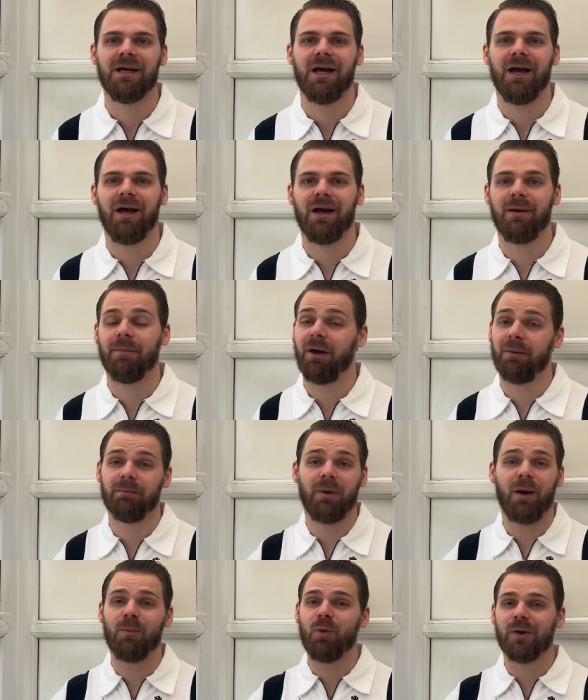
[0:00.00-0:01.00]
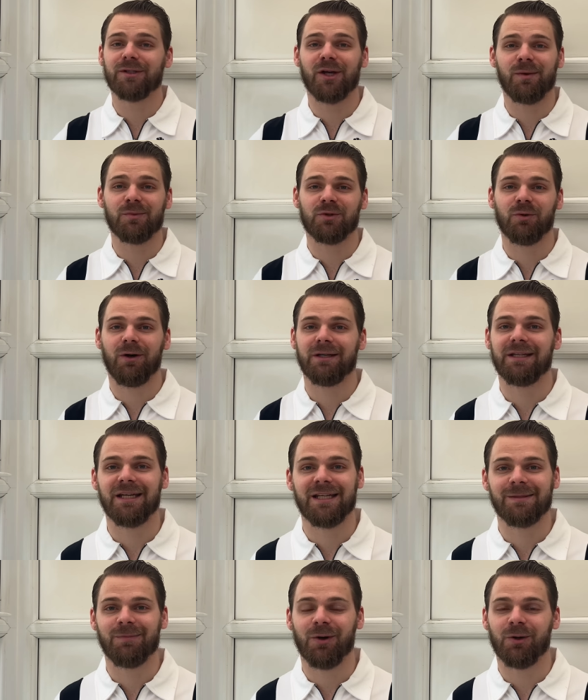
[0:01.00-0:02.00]
I'm always open to
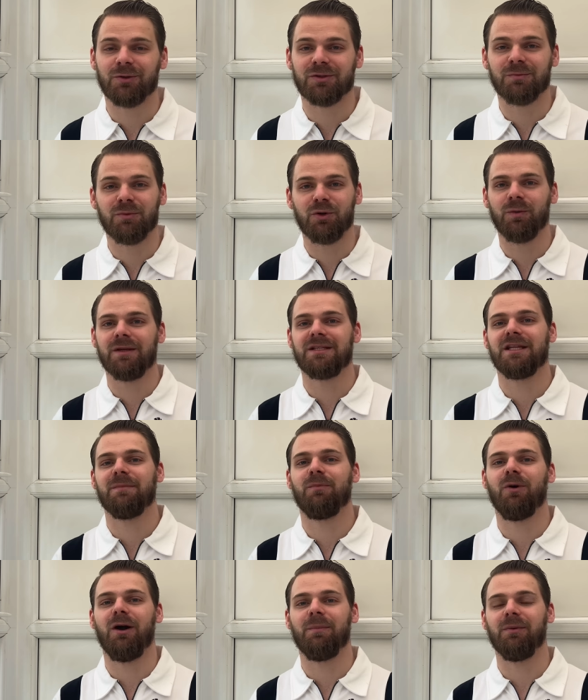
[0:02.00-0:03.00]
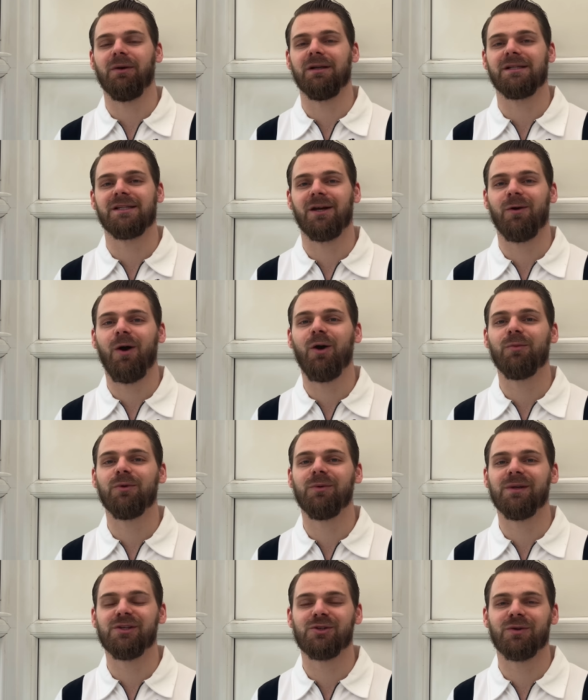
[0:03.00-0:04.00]
ideas, but I've got some new ones in the pipeline, so I hope you
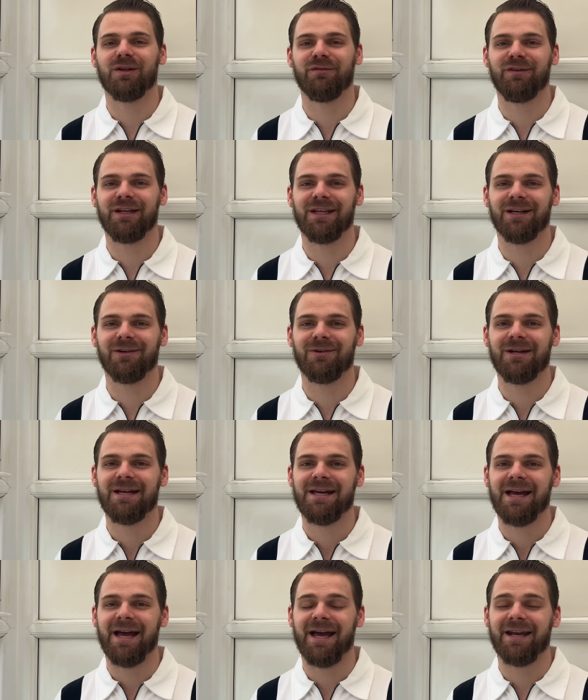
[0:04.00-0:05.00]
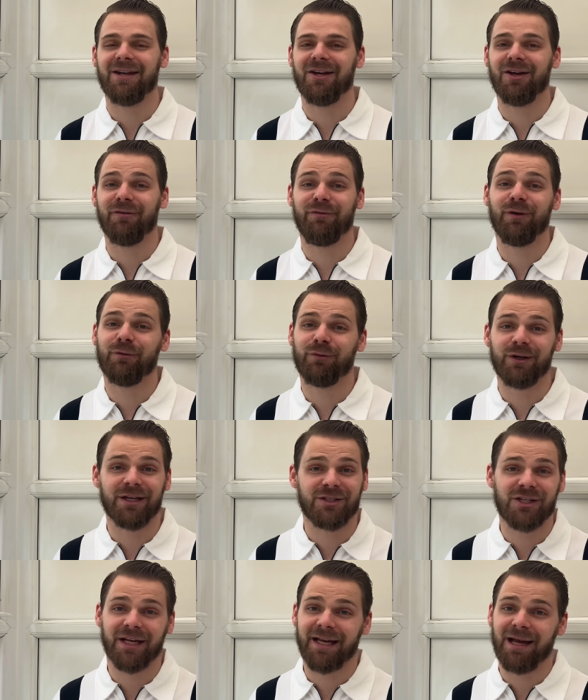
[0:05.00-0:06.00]
enjoy the video, and feel free to
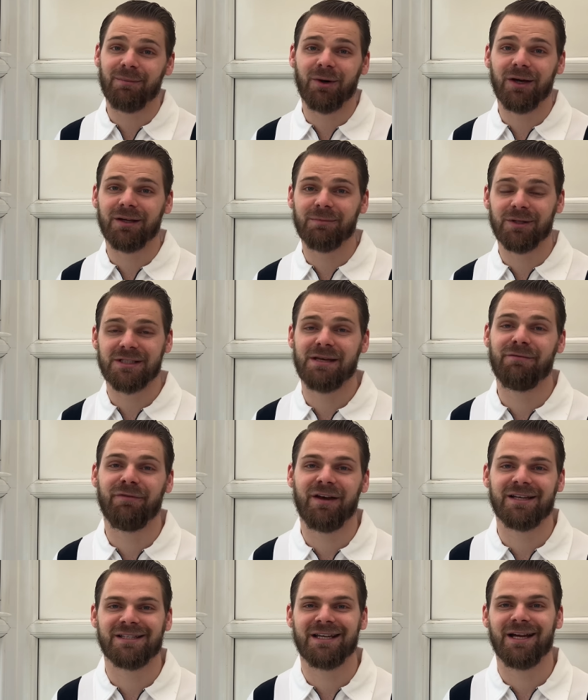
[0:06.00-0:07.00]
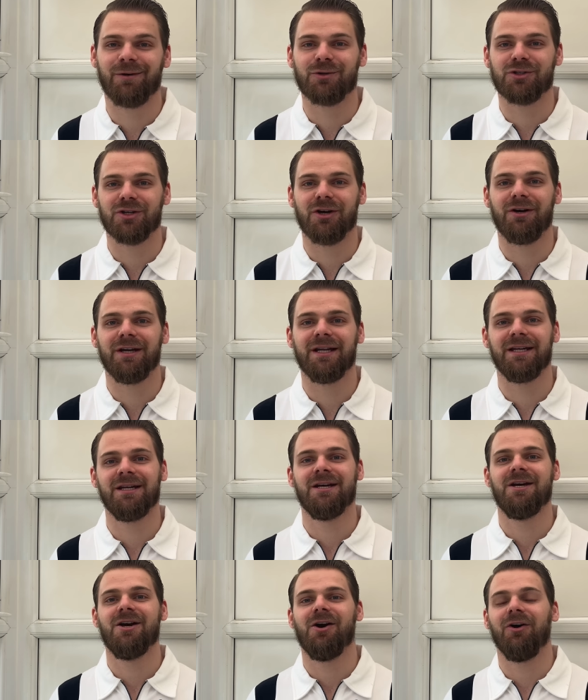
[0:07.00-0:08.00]
check out my 10,000-hour journey
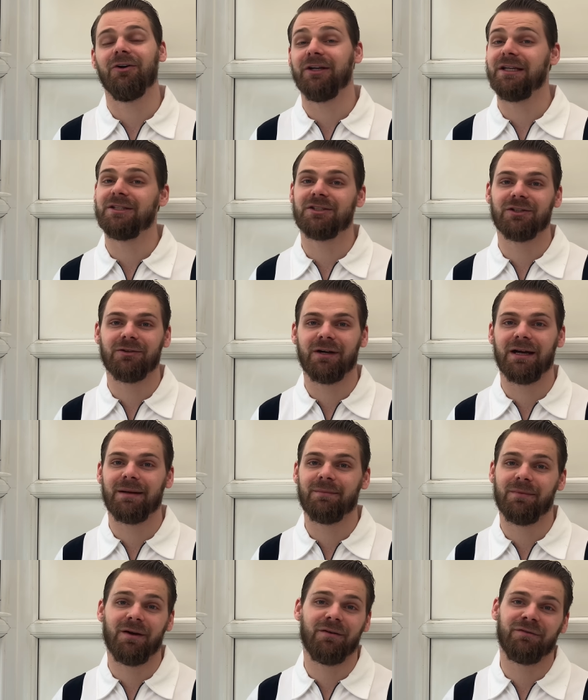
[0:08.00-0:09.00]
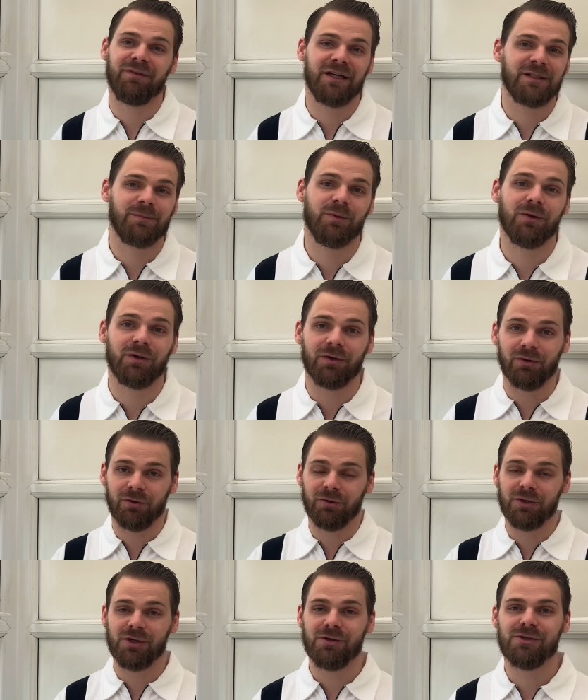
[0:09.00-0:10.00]
on Instagram, Facebook or
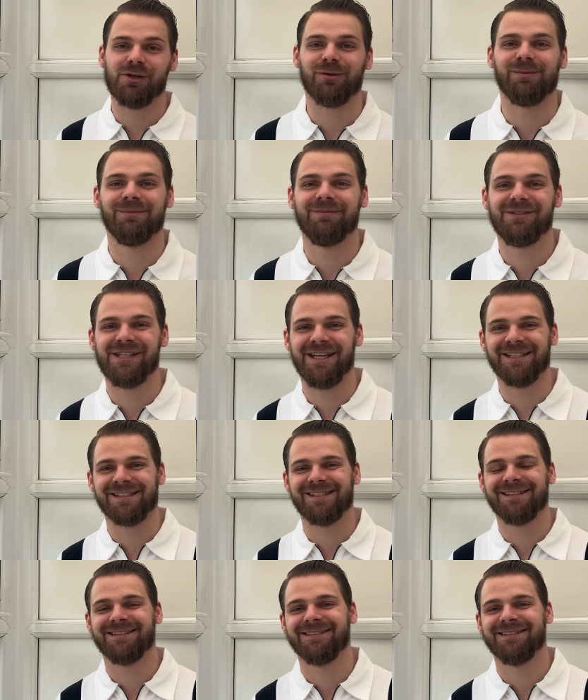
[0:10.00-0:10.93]
on YouTube. Cheers.